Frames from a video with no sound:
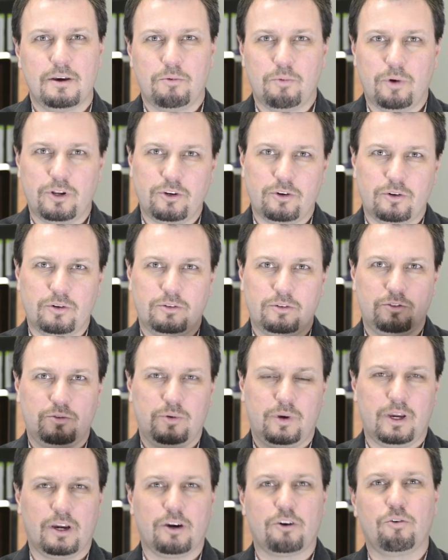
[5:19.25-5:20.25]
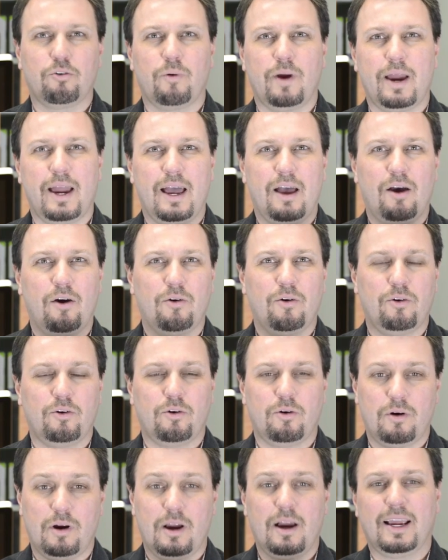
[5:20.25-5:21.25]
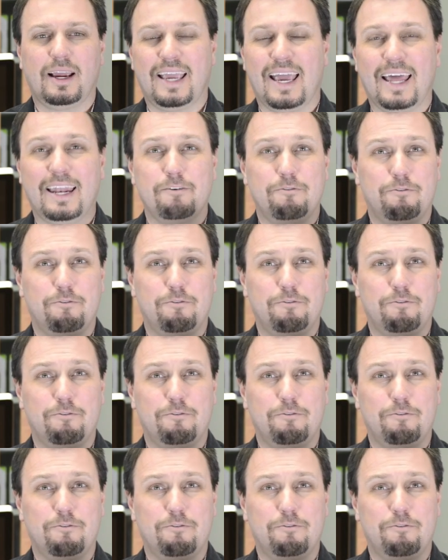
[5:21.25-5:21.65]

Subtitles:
when you're doing a crown or again